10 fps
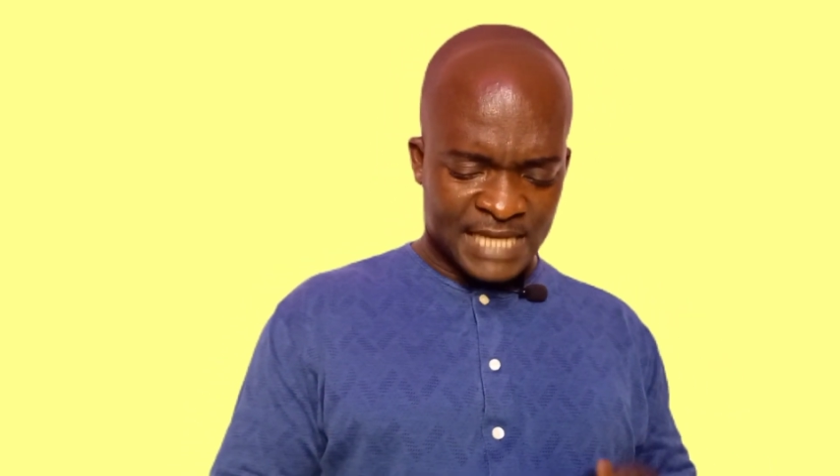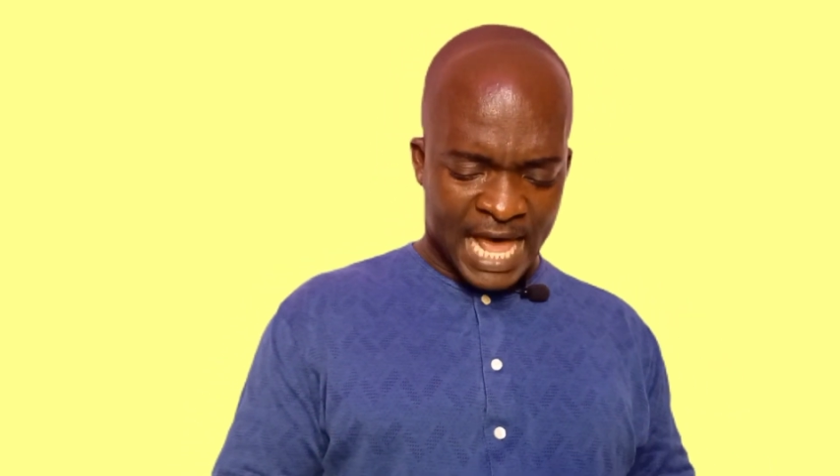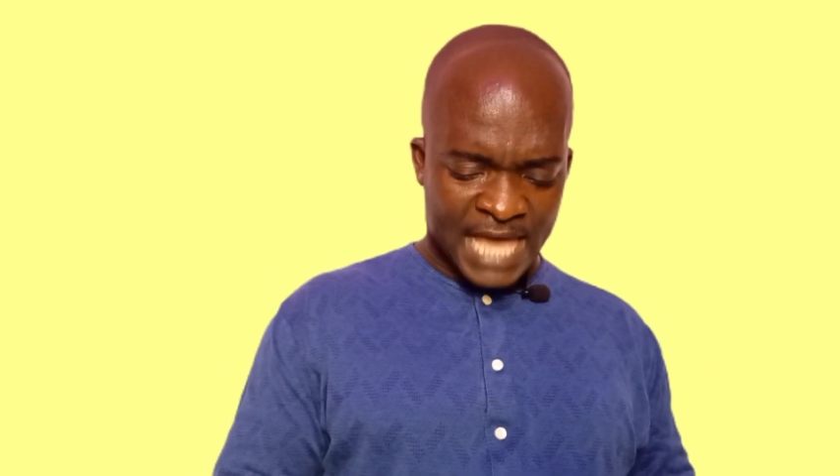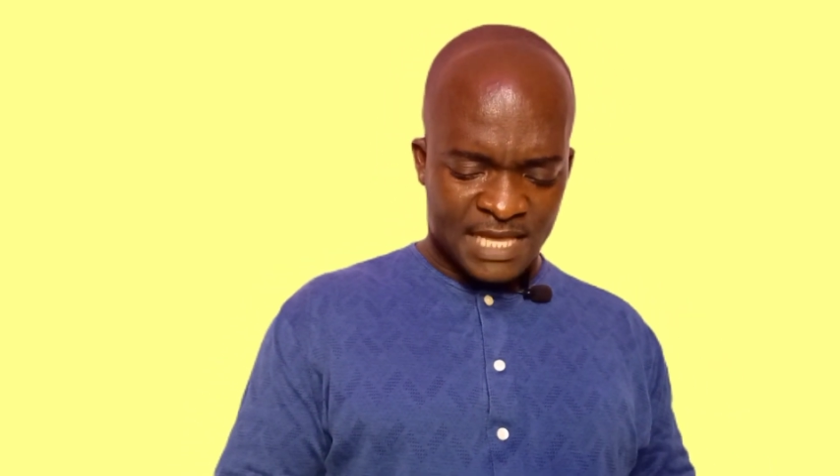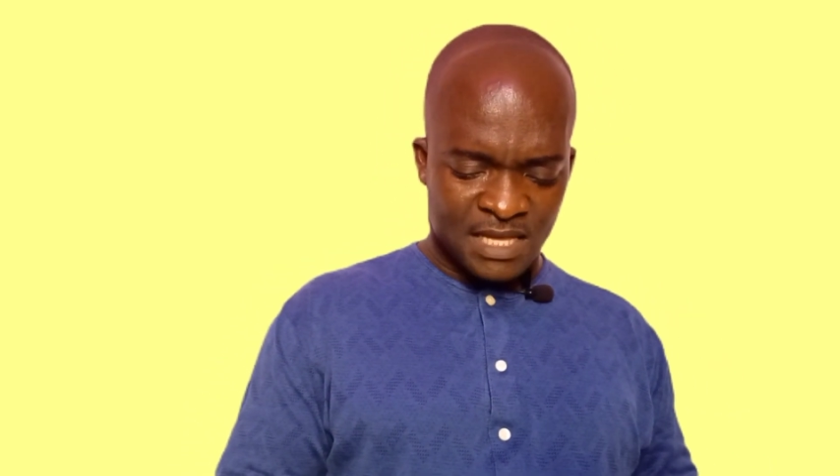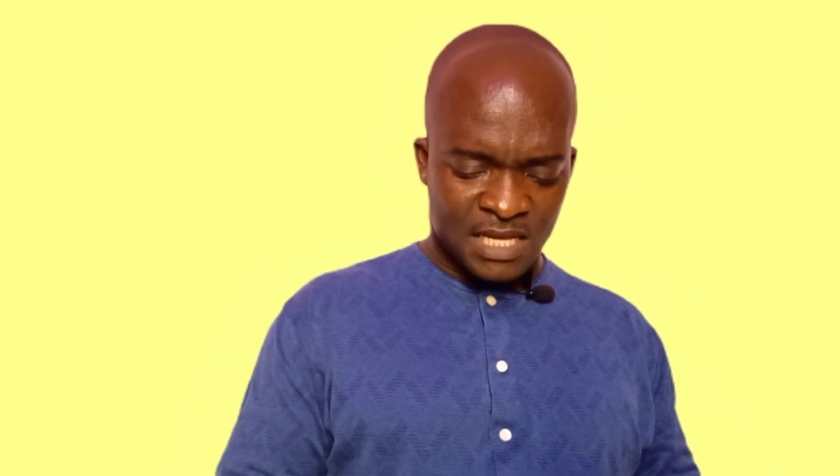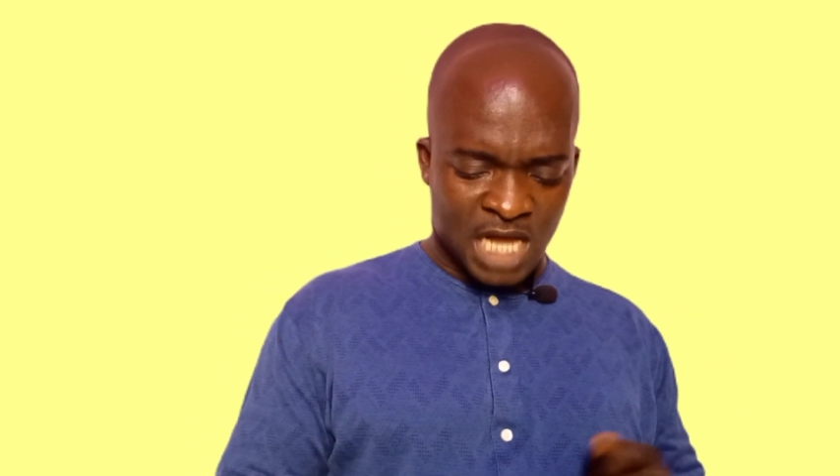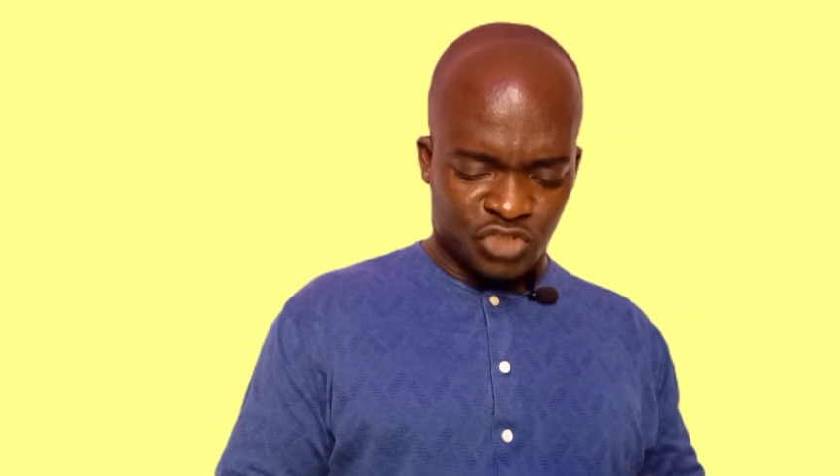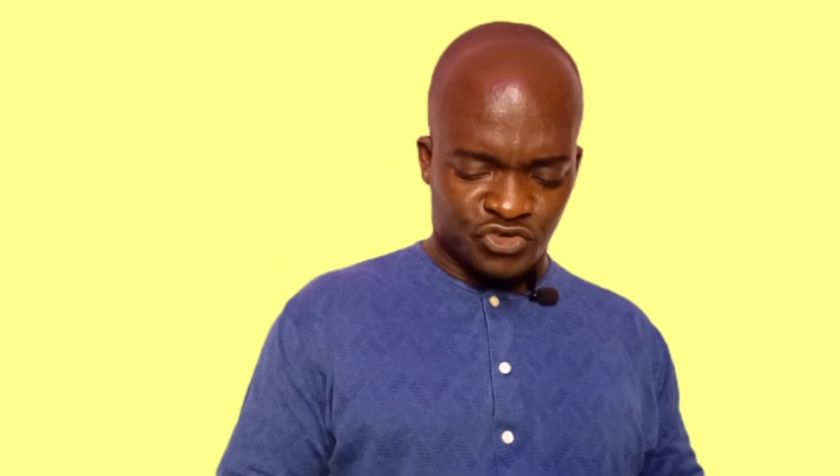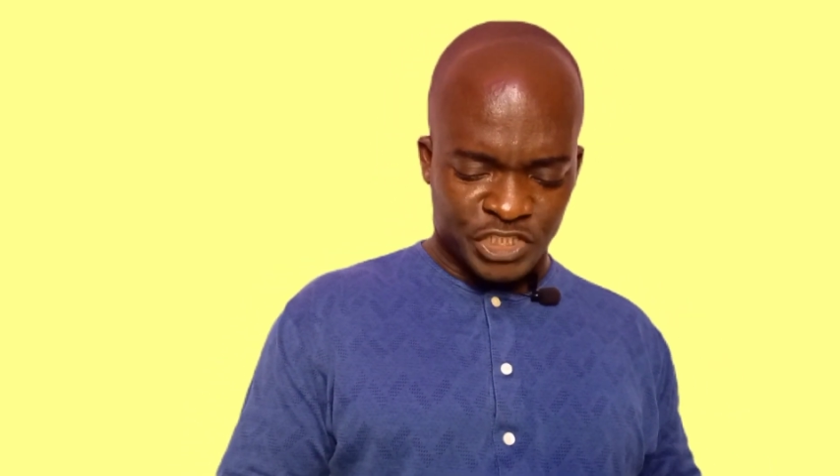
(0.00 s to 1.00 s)
like
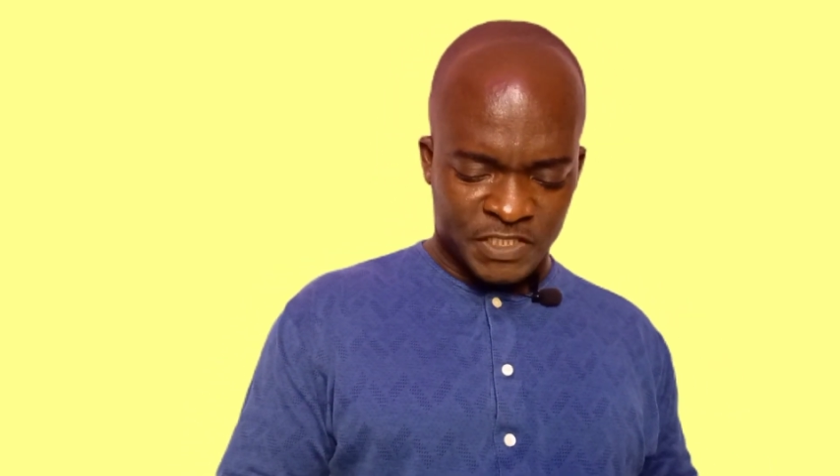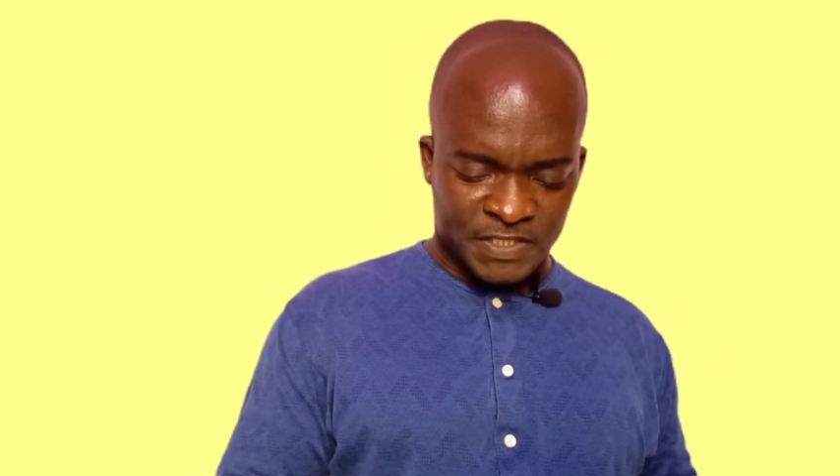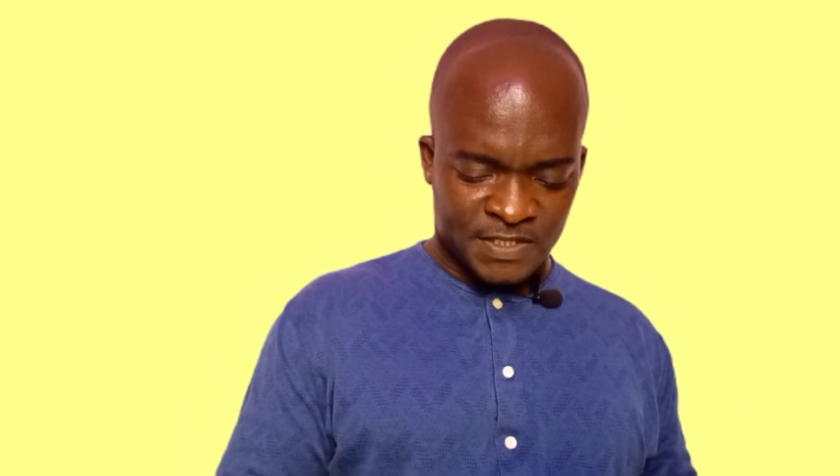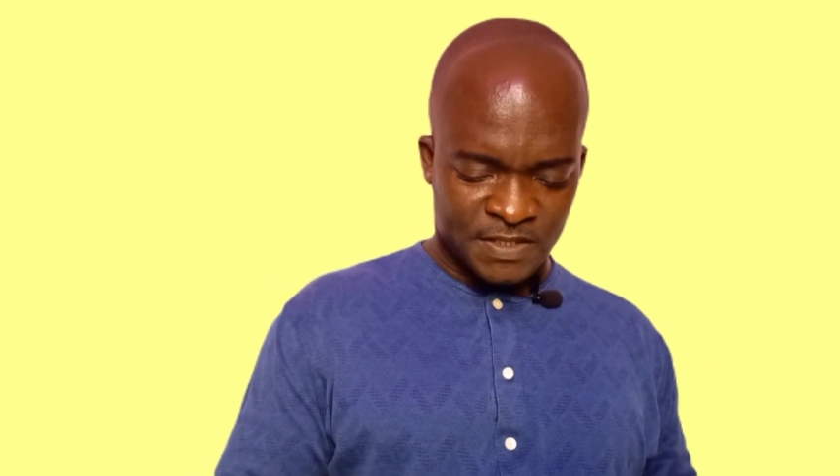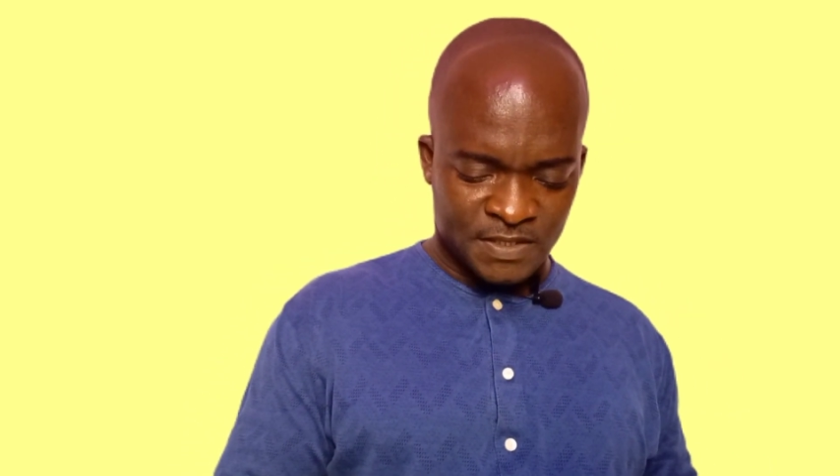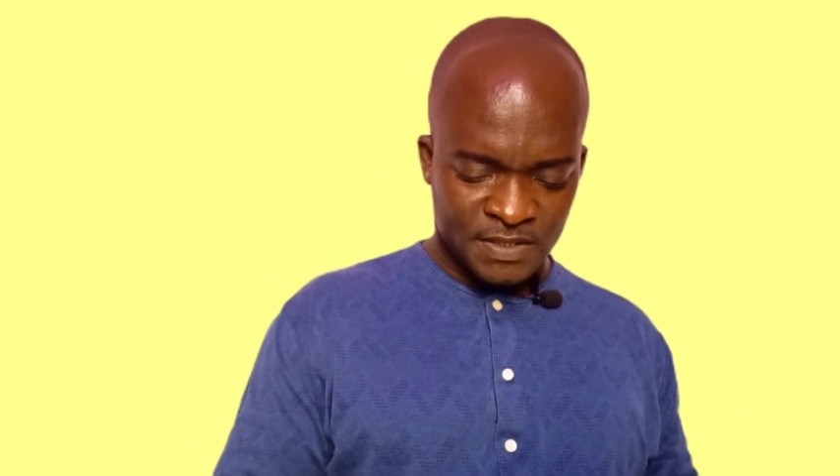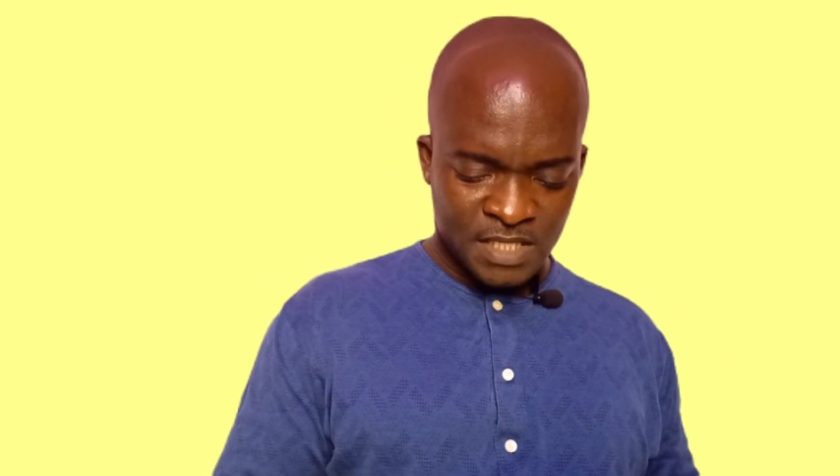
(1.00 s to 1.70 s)
cartridges,